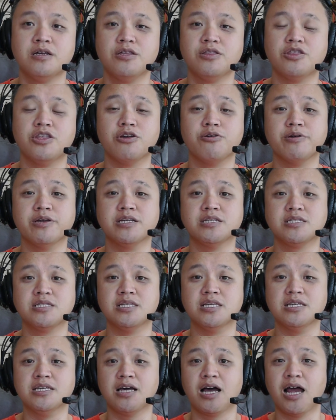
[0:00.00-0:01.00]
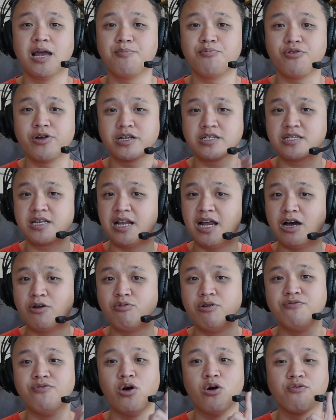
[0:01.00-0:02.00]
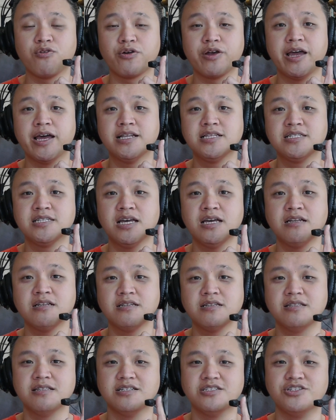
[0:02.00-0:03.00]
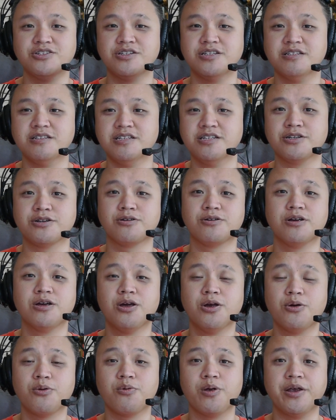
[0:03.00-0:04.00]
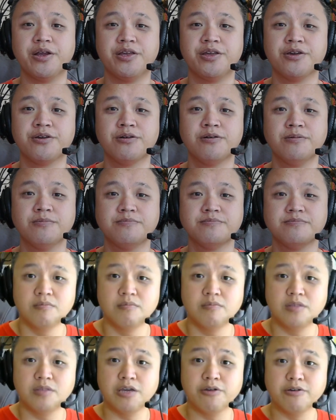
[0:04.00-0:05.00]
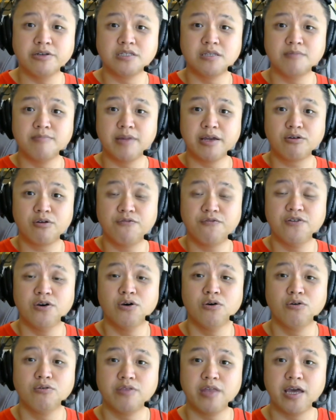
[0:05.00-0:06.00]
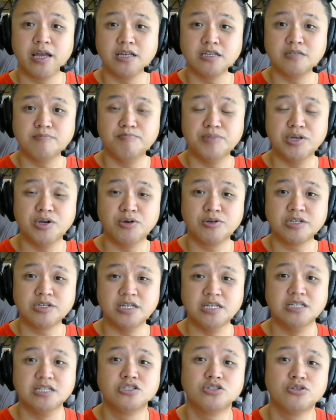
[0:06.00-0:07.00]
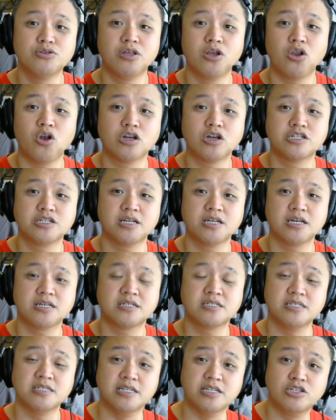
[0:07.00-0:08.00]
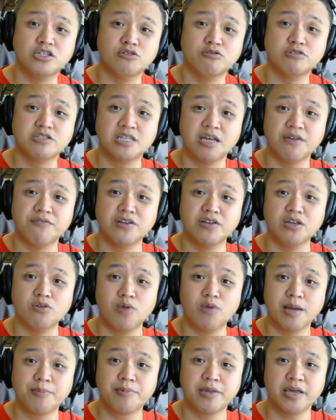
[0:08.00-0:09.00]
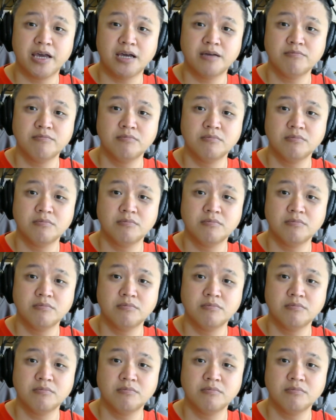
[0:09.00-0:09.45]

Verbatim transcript: There is the HyperX Cloud Revolver headset that you can hear right here. There is the microphone that is built into the Logitech C270 webcam.